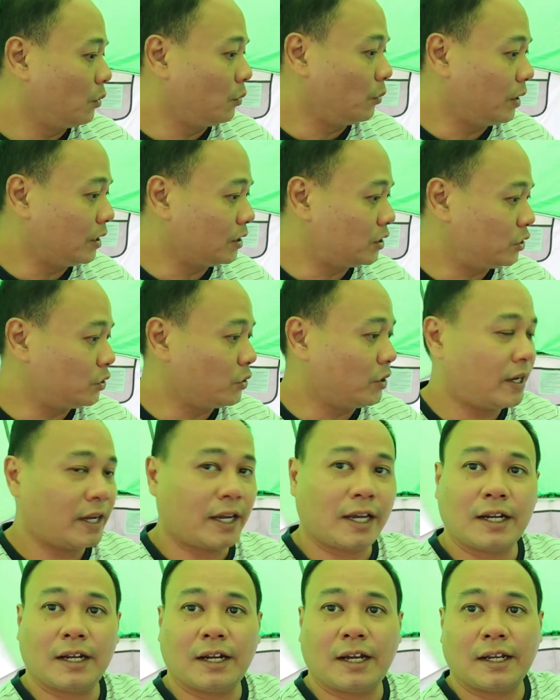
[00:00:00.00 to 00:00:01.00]
which you
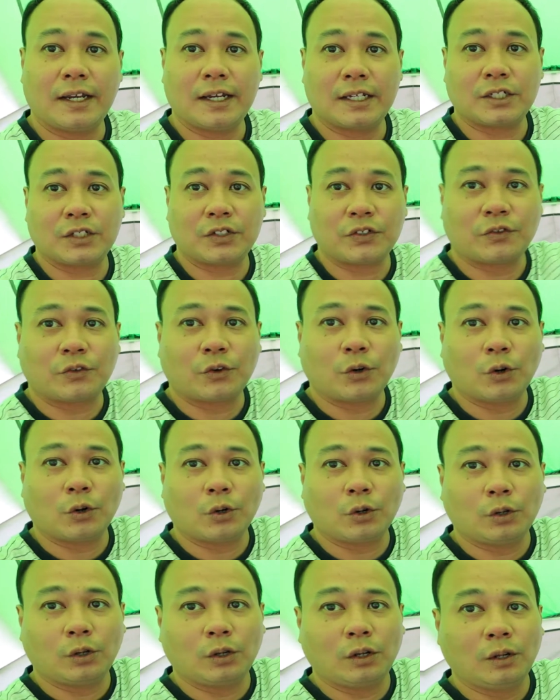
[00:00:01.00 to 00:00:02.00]
can, I guess,
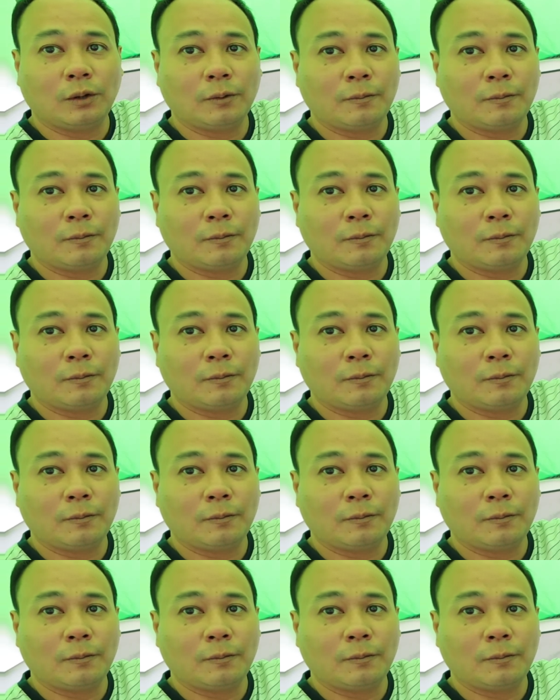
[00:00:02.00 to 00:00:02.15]
roll